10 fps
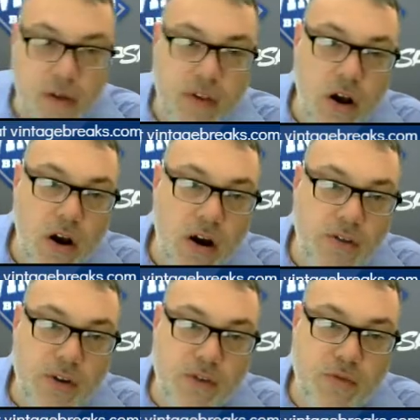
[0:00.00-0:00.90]
order of the
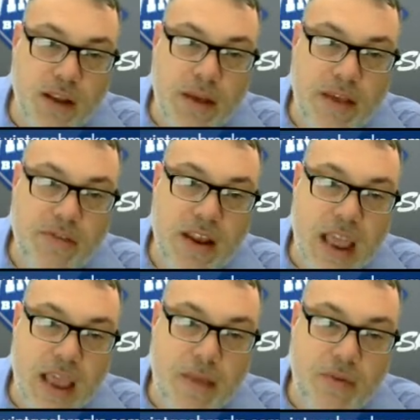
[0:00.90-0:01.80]
cards. We just
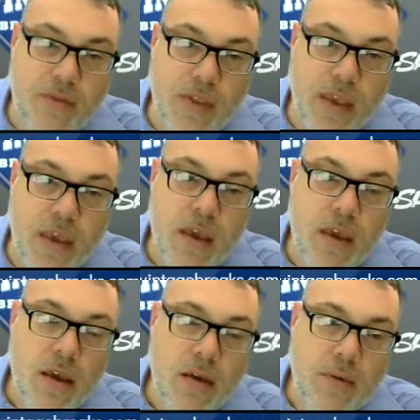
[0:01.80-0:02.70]
randomized the names of
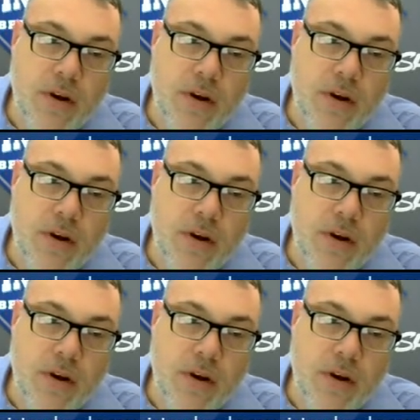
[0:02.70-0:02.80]
the